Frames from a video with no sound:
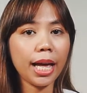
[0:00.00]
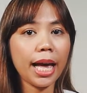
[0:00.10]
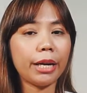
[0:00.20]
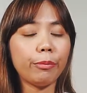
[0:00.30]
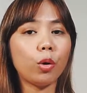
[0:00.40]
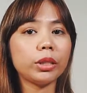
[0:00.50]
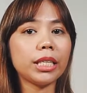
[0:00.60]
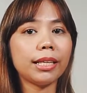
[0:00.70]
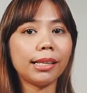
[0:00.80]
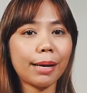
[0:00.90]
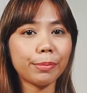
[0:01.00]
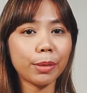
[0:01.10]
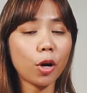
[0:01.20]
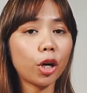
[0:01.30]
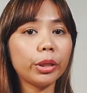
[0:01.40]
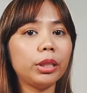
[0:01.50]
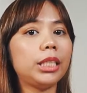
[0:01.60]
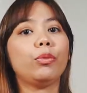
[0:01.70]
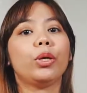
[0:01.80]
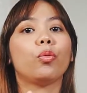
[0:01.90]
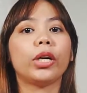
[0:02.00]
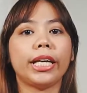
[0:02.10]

and I'm holding the laptop awkwardly with one